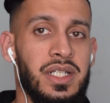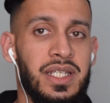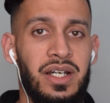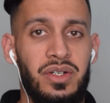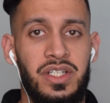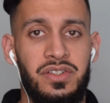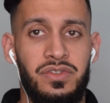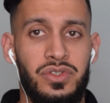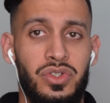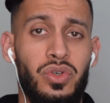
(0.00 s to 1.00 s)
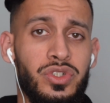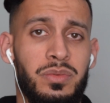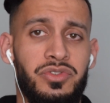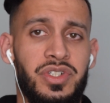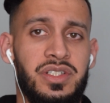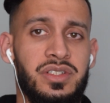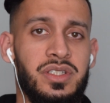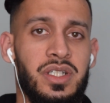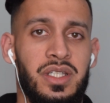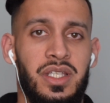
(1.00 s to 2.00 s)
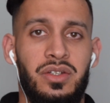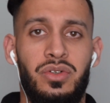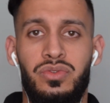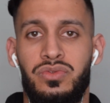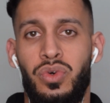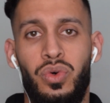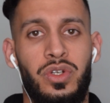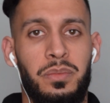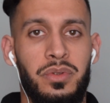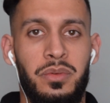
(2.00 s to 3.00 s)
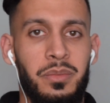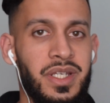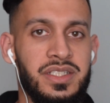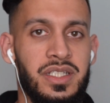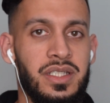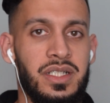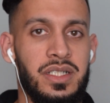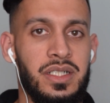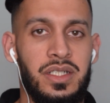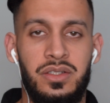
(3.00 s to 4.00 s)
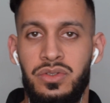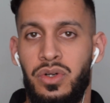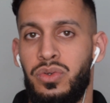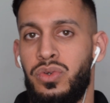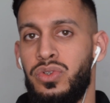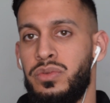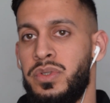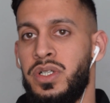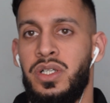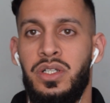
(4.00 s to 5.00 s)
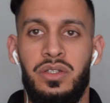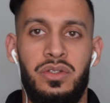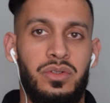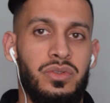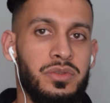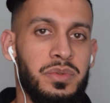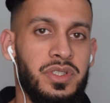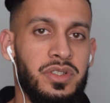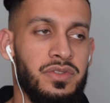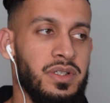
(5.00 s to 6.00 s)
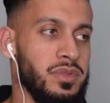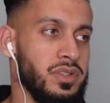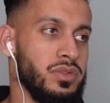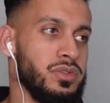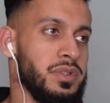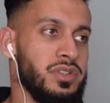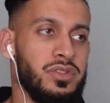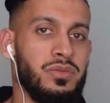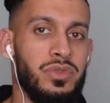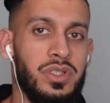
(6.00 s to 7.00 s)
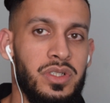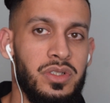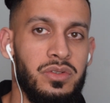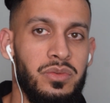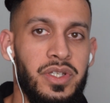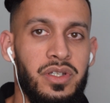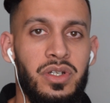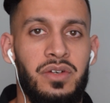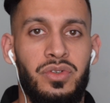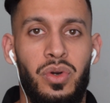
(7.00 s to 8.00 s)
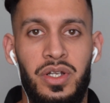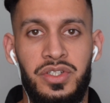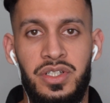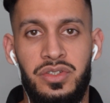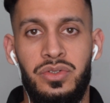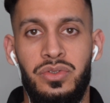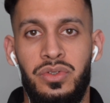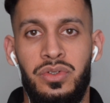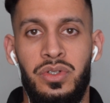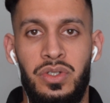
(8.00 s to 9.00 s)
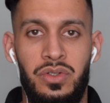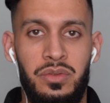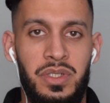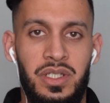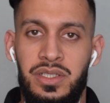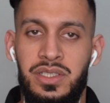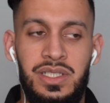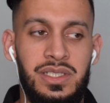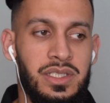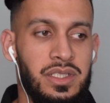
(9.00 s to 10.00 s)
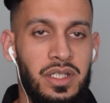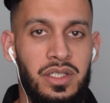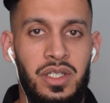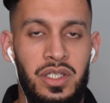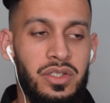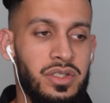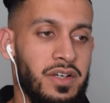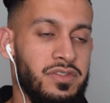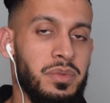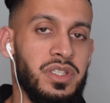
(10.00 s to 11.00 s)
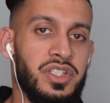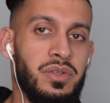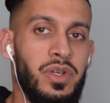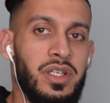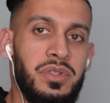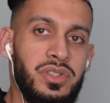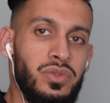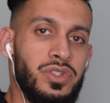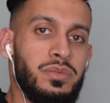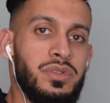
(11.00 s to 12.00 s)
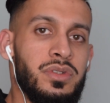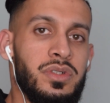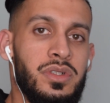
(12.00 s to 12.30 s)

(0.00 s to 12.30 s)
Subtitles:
Now, if it's for sociable reasons, then go call your premium mates and that. Go call up, you know, go speak to your family. Go speak to someone where you can have a go and chat to. You know what I mean? It's easy. Like, you don't have to be in the gym to be sociable.